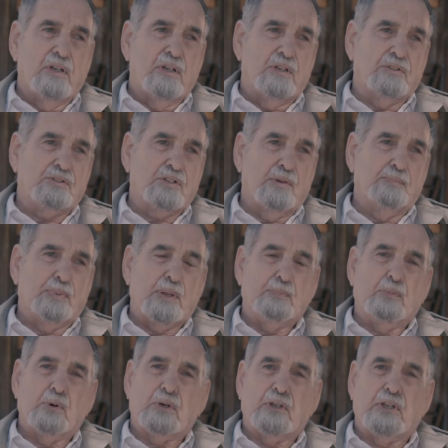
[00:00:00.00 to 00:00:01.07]
And some
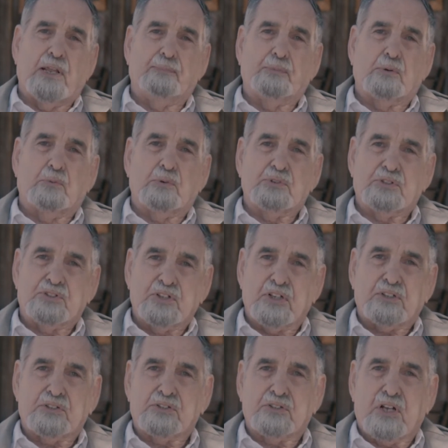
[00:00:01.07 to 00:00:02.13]
people claim there were
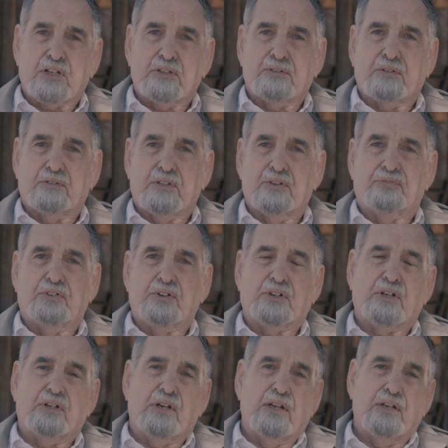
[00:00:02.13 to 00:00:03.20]
6 different
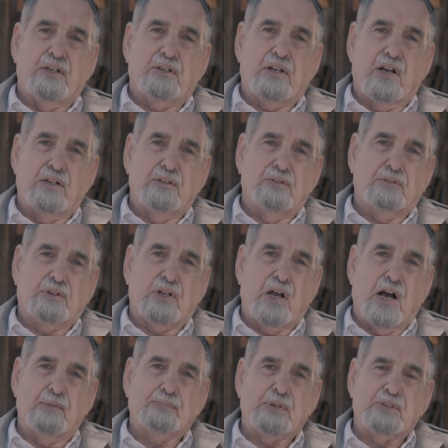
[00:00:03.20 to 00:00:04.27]

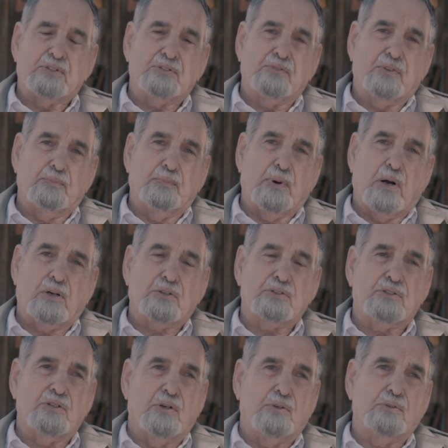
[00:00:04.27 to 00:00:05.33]
copies of the
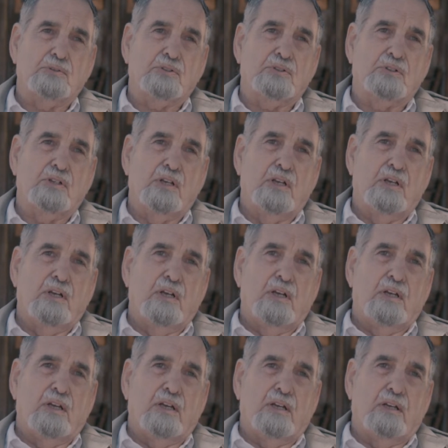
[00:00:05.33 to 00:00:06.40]
Barks notes.
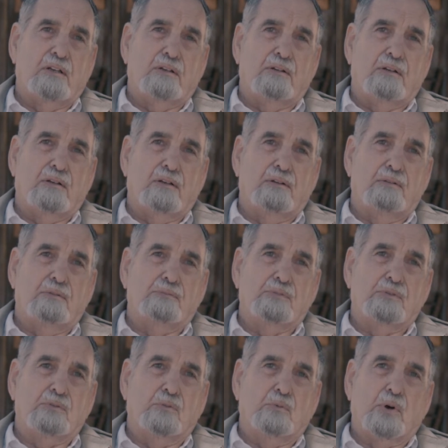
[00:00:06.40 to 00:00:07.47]
And
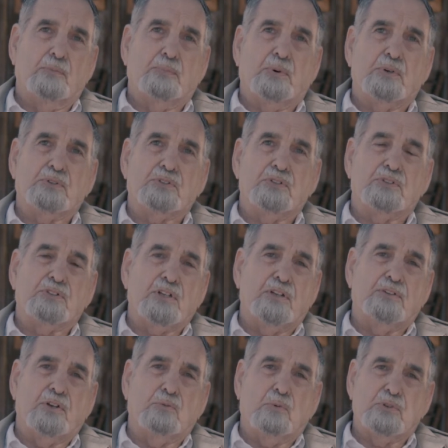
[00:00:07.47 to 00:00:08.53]
one person
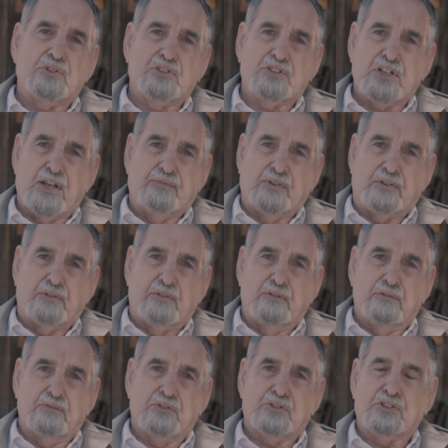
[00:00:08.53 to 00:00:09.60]
said there was 7.
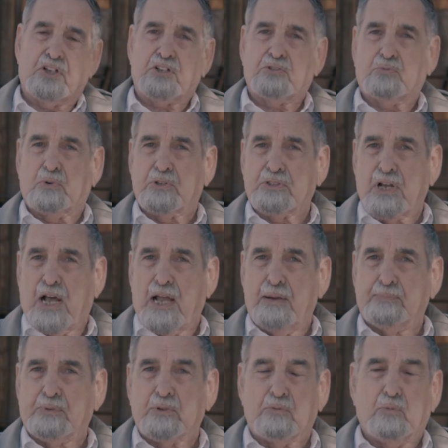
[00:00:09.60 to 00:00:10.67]
6 were
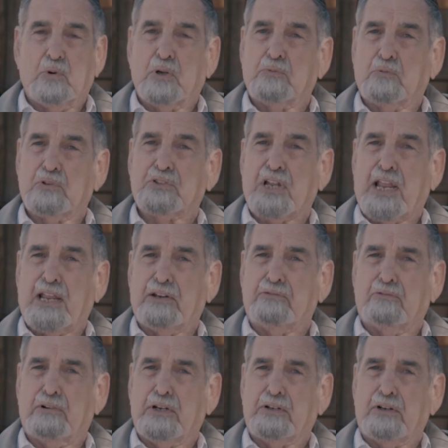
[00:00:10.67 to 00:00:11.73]
typed and 1 was
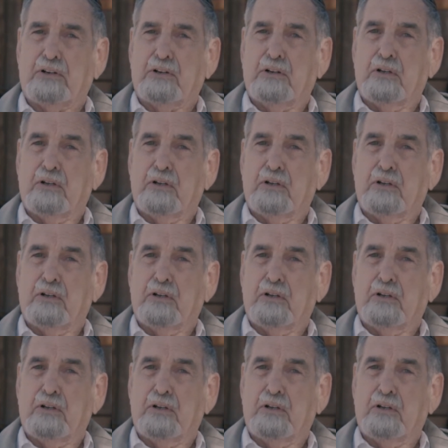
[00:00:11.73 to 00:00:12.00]
handwritten.